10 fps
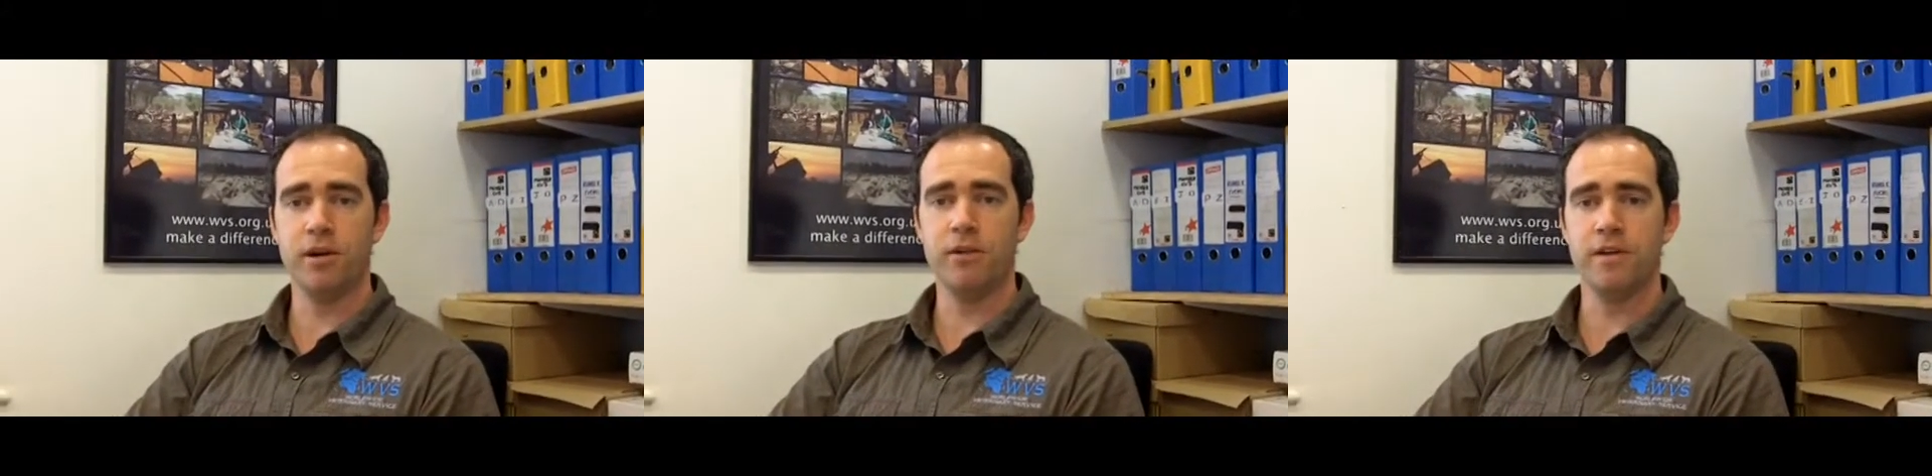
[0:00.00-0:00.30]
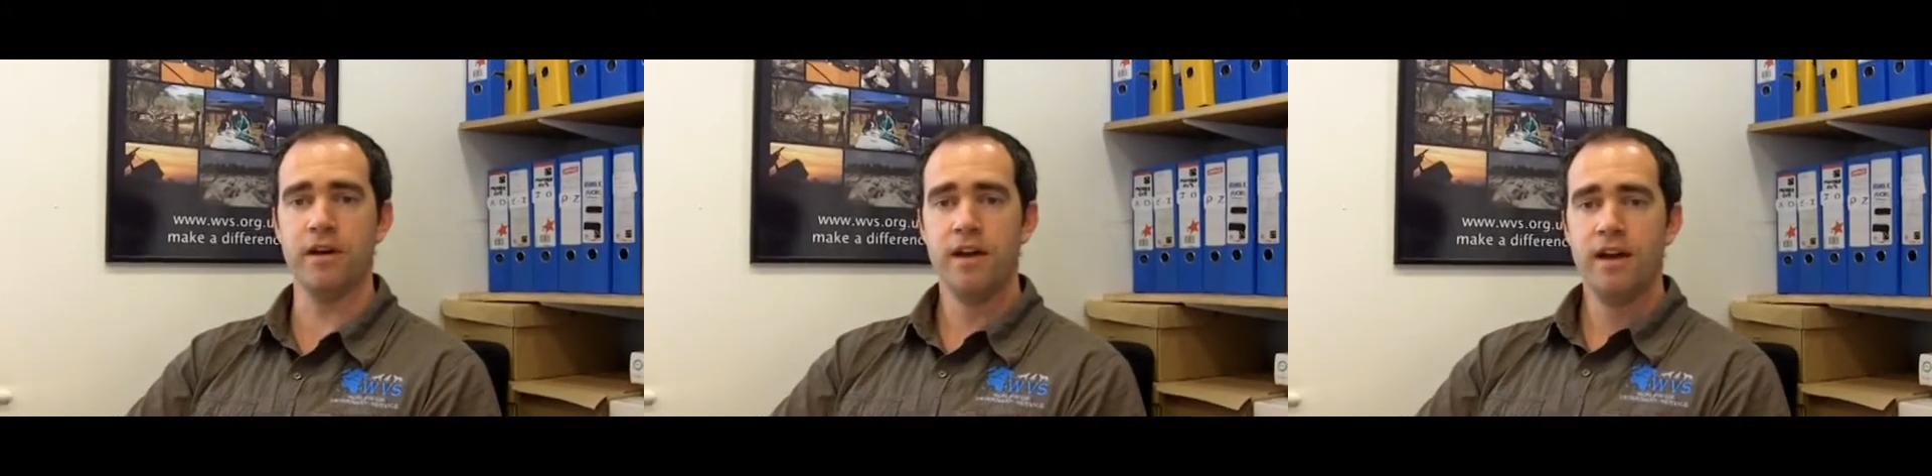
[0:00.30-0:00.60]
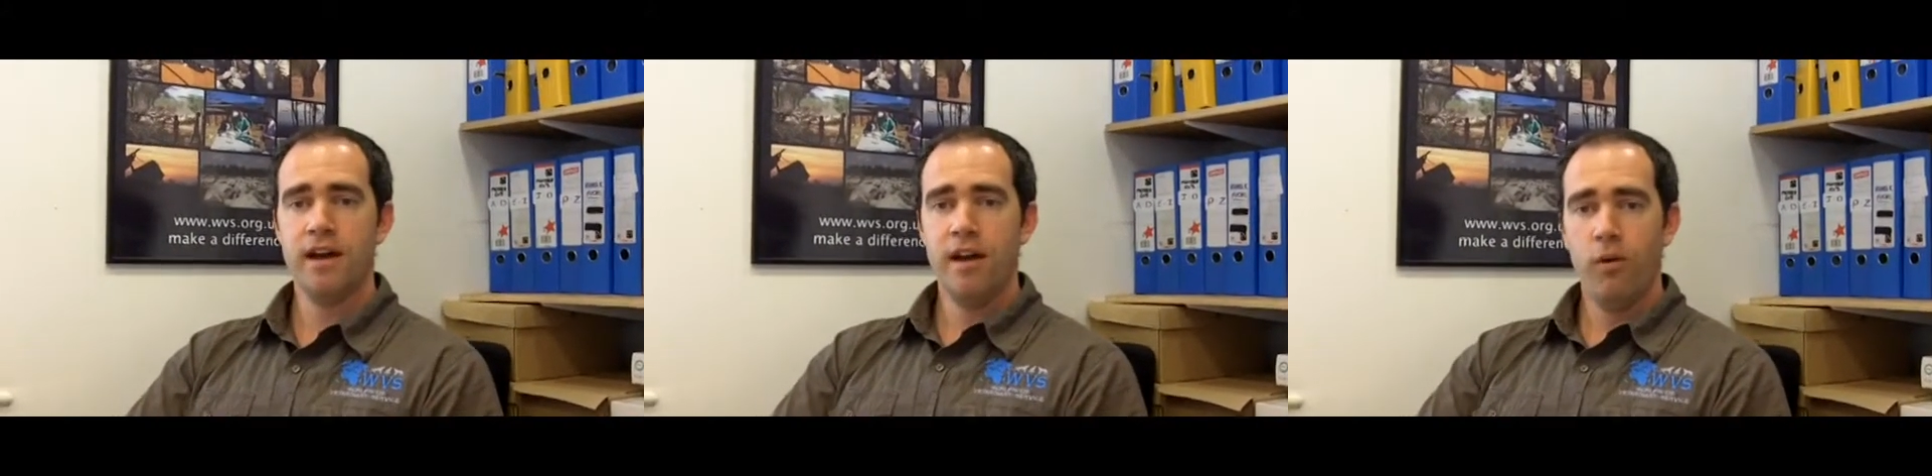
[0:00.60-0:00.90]
over.
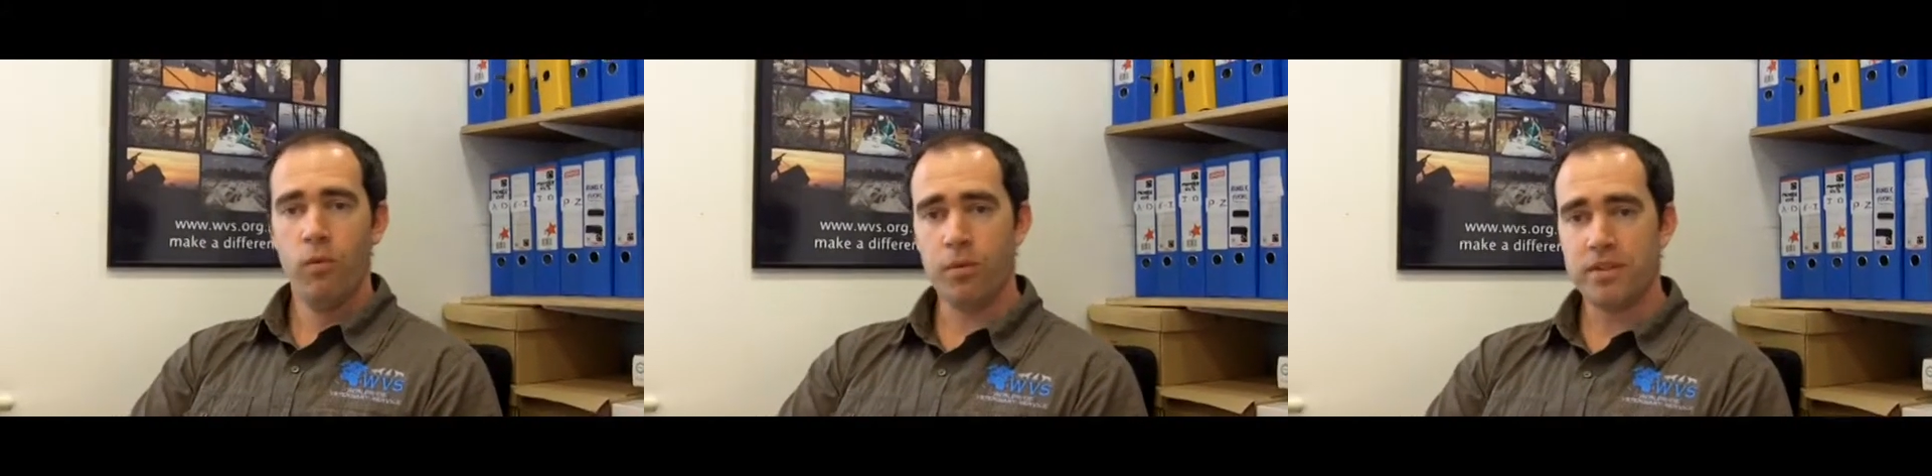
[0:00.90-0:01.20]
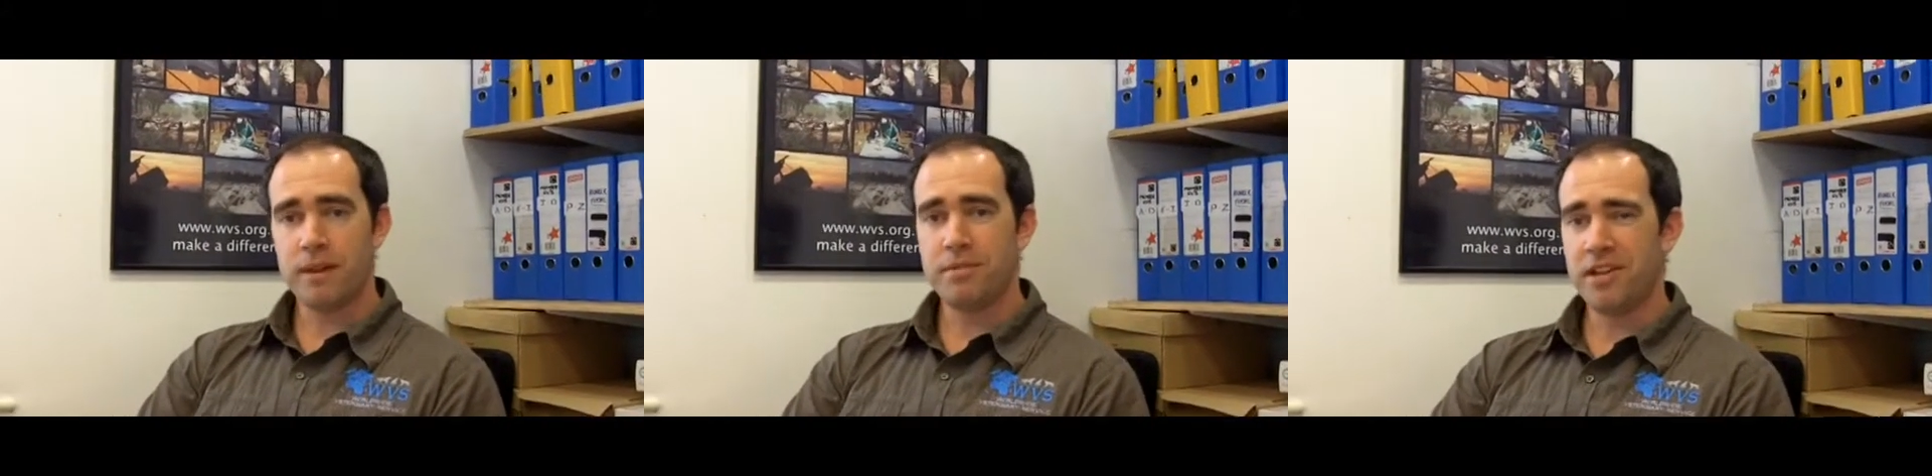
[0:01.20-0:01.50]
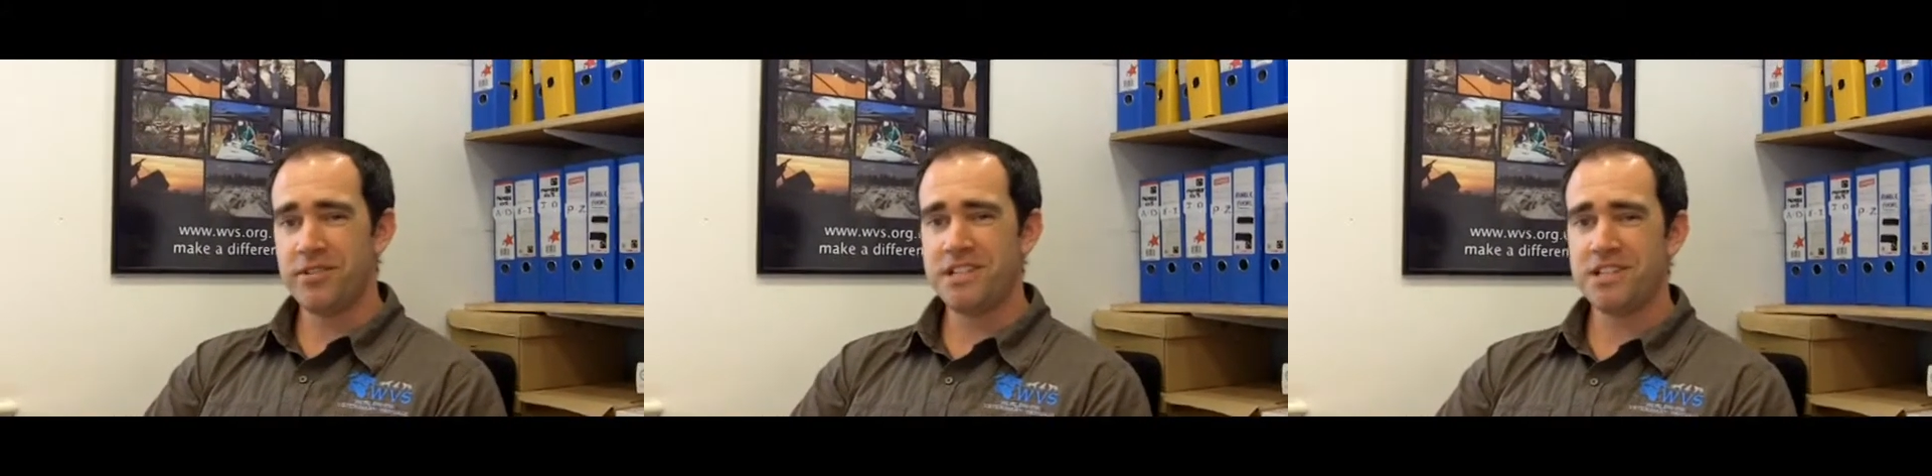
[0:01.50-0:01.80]
What was happening?
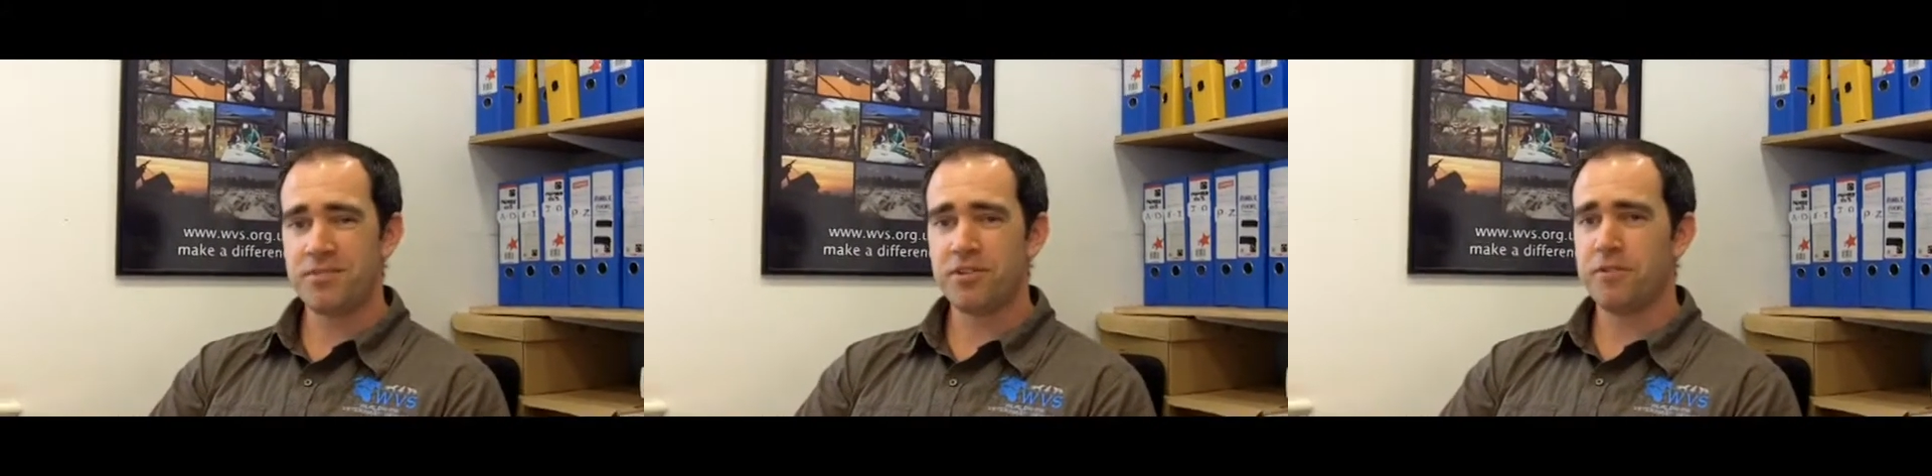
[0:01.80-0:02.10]
Now, Egypt's got